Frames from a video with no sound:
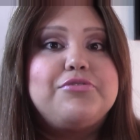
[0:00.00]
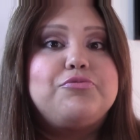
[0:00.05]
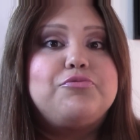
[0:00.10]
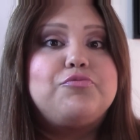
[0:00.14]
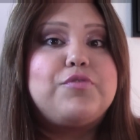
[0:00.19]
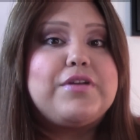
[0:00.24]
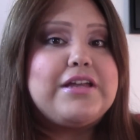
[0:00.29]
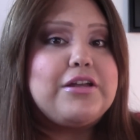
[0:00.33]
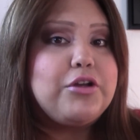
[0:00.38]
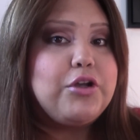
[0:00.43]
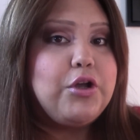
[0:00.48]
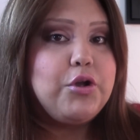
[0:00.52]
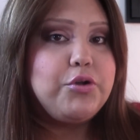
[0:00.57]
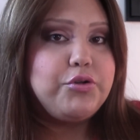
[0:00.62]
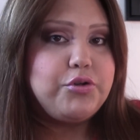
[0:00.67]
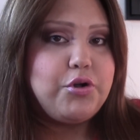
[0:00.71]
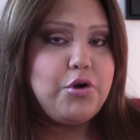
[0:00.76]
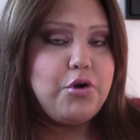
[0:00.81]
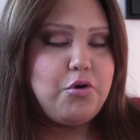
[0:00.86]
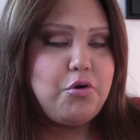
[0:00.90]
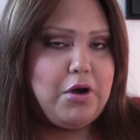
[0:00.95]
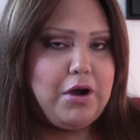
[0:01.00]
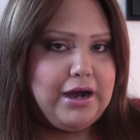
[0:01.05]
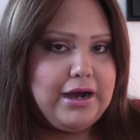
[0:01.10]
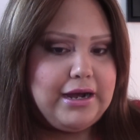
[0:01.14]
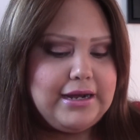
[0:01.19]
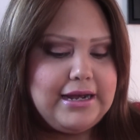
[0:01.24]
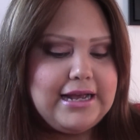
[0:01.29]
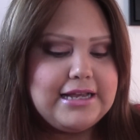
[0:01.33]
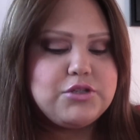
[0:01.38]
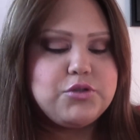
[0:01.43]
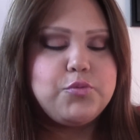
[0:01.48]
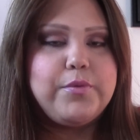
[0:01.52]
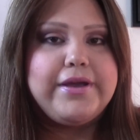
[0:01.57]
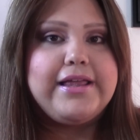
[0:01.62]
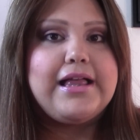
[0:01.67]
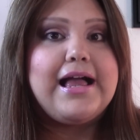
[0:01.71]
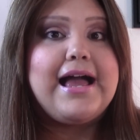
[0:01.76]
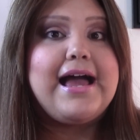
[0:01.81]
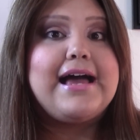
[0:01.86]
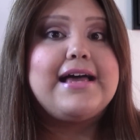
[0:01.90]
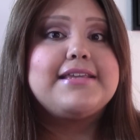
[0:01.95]
real cocoa as
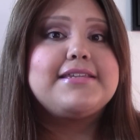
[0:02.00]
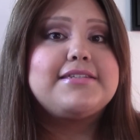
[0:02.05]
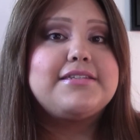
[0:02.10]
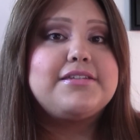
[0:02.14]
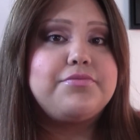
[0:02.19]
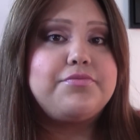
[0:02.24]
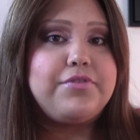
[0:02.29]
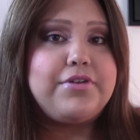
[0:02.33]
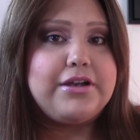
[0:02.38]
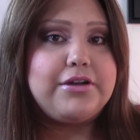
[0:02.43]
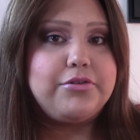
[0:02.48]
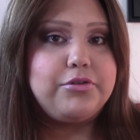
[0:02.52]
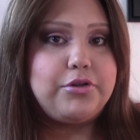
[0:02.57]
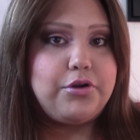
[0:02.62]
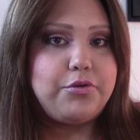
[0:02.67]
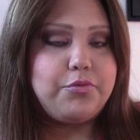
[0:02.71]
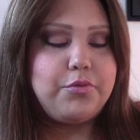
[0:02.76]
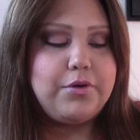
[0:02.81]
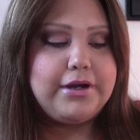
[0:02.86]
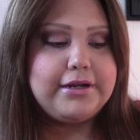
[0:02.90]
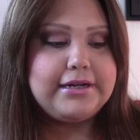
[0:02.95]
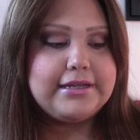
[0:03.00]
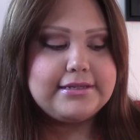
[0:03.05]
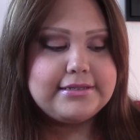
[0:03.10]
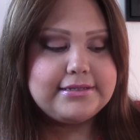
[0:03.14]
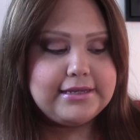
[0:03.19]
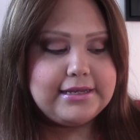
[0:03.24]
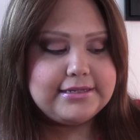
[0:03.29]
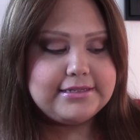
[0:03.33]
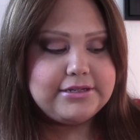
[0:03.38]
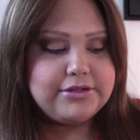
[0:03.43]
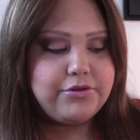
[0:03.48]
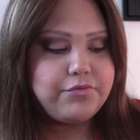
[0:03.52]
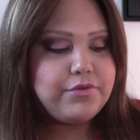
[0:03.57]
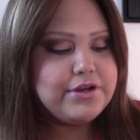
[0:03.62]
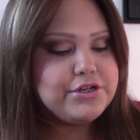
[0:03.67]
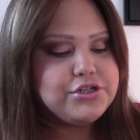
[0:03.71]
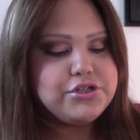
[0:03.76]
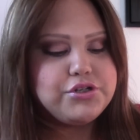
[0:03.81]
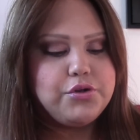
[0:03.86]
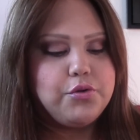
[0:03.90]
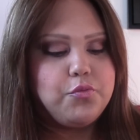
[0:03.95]
well as the regular one as, as the
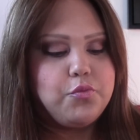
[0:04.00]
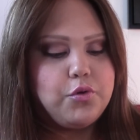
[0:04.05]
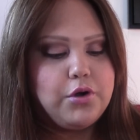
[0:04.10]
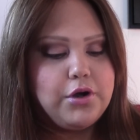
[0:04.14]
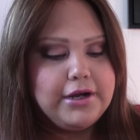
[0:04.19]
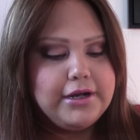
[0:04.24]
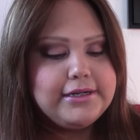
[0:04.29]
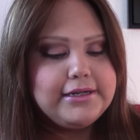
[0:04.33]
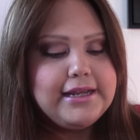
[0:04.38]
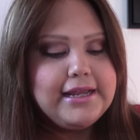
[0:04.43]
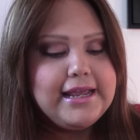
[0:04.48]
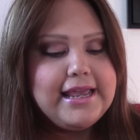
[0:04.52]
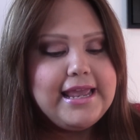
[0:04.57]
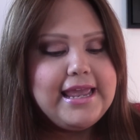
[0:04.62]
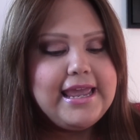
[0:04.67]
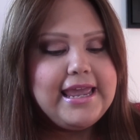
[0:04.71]
original one